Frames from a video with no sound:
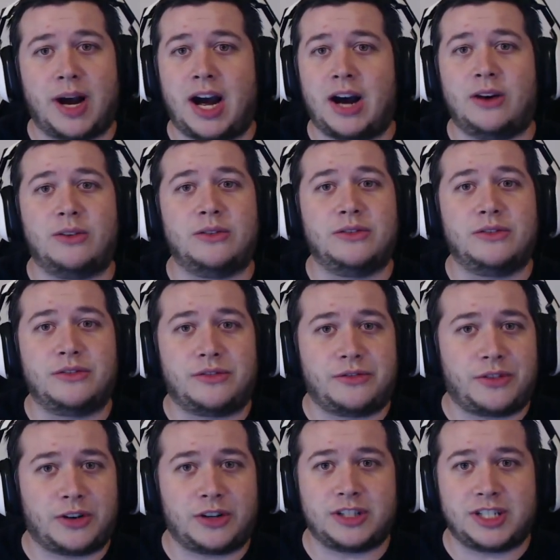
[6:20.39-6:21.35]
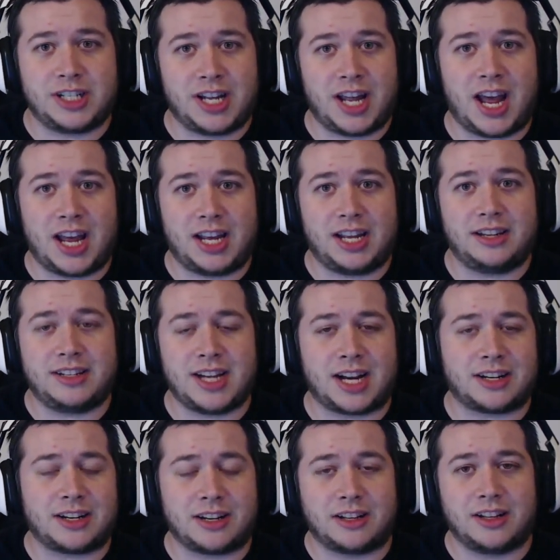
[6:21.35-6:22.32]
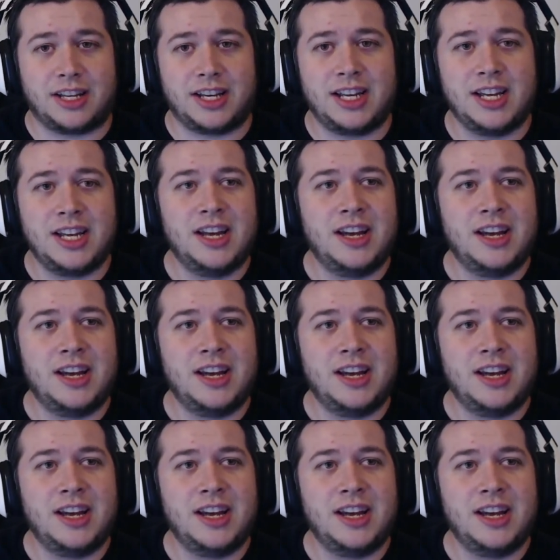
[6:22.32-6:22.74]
out for today, technically.